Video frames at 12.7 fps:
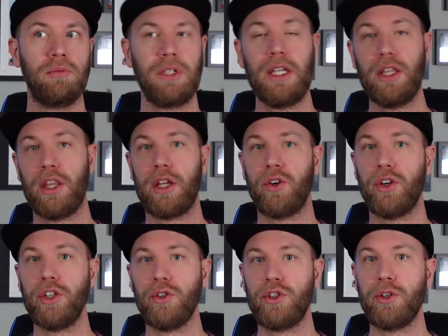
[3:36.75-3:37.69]
in theory,
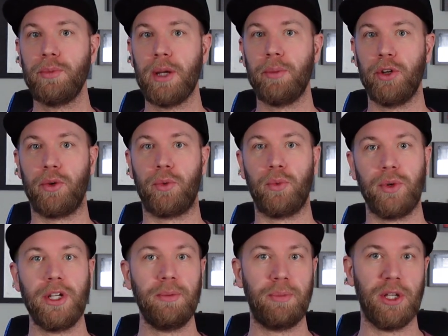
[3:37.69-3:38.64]
you should be able to
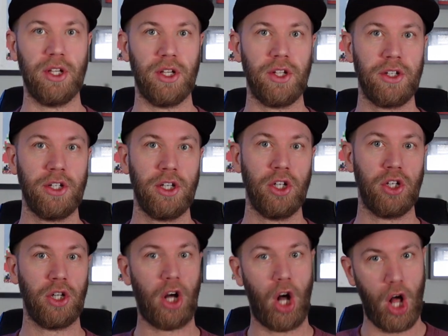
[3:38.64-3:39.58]
rebuild
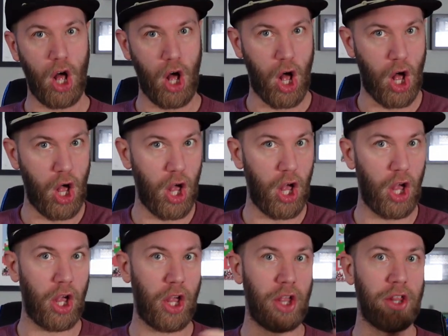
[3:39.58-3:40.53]

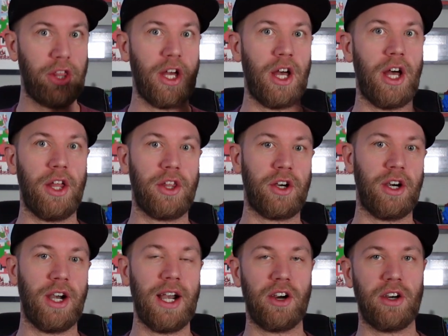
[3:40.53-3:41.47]
all the
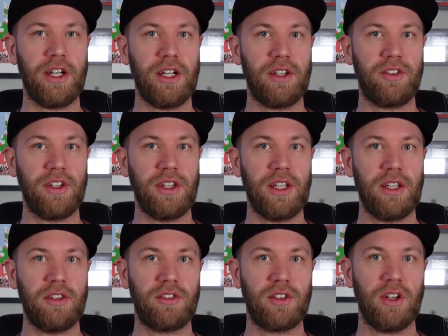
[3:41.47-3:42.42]
other areas in
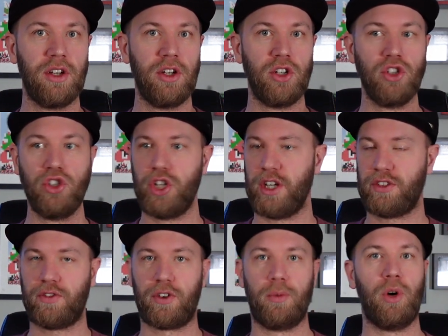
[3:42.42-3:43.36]
this just
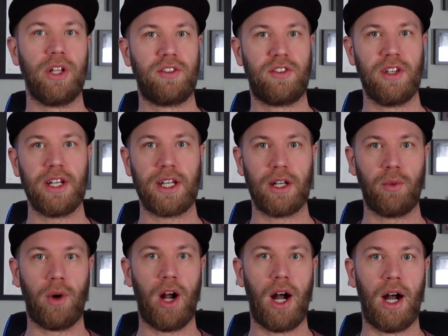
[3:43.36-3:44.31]
from what's sitting in
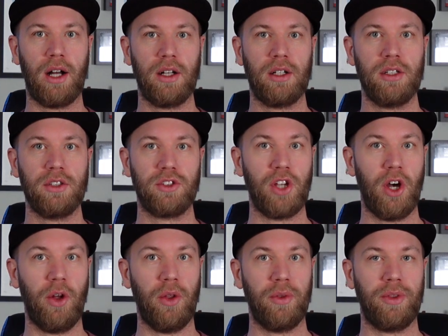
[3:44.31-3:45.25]
raw.
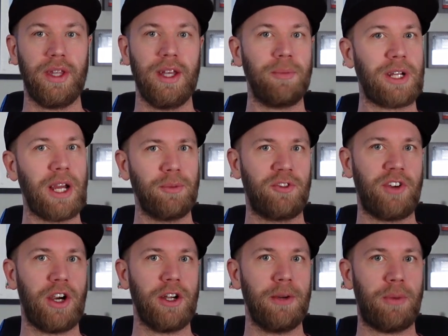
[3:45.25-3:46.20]
So it becomes
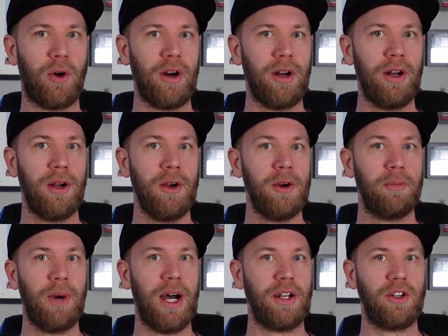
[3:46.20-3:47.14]
very important,
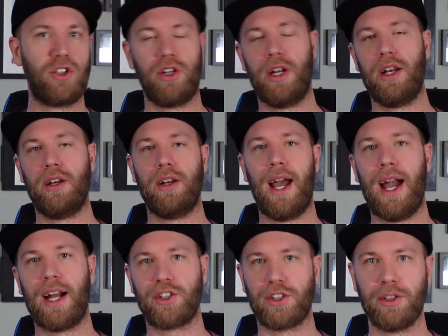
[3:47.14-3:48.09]
but shouldn't
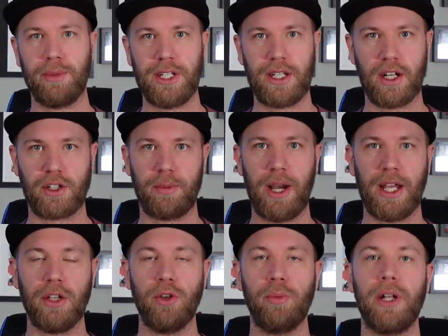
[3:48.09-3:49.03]
actually be touched by a
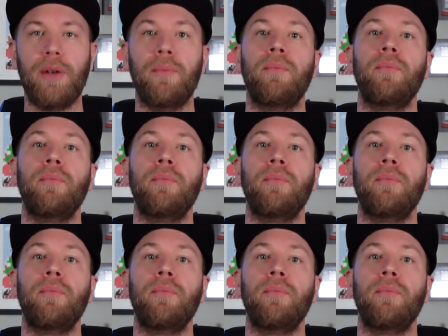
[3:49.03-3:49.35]
human.